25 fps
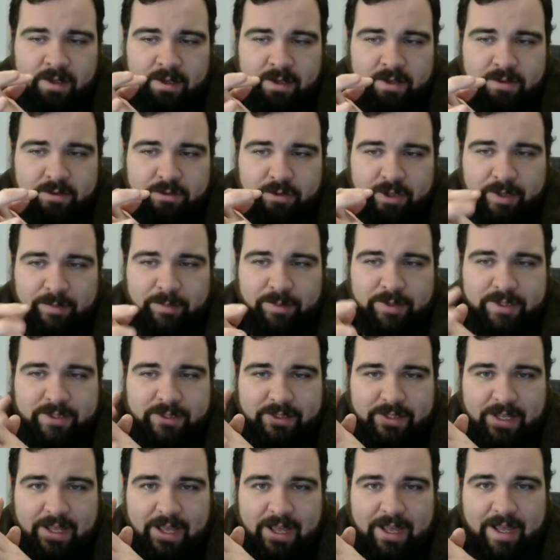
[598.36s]
droplets
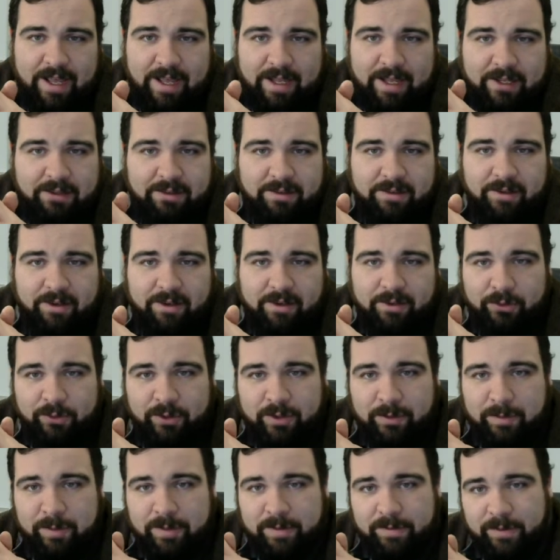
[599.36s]
A are going
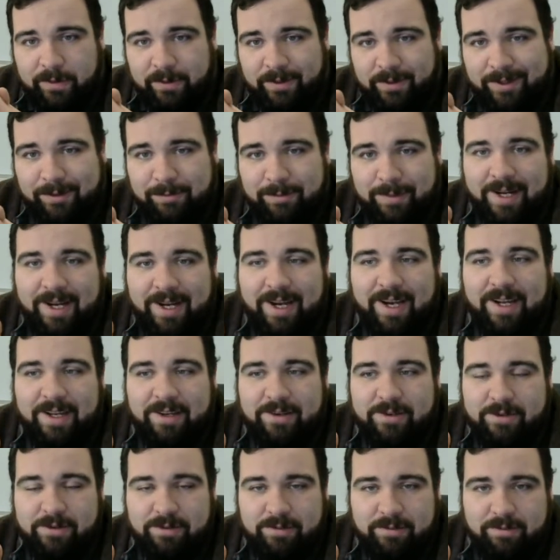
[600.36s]
to be falling
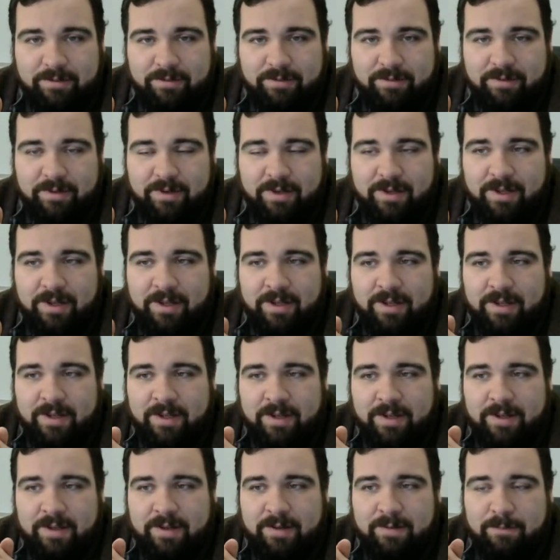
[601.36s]
behind you.
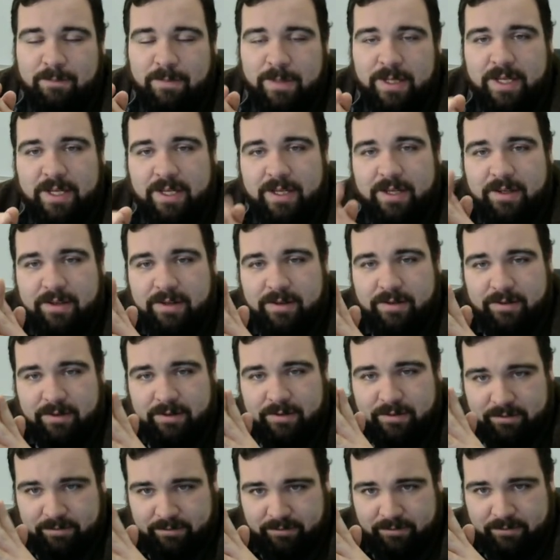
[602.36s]
B,
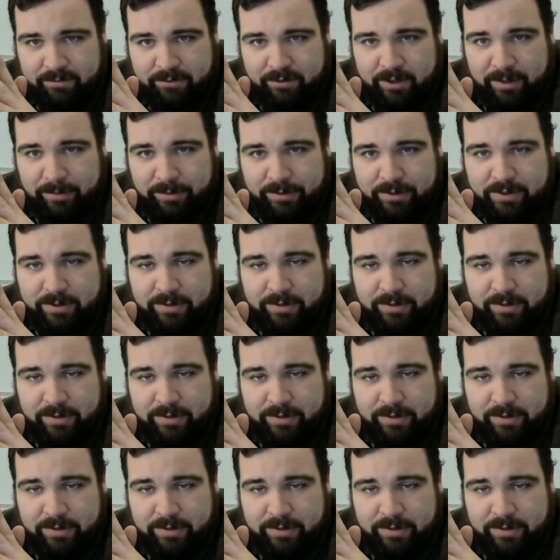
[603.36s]
droplets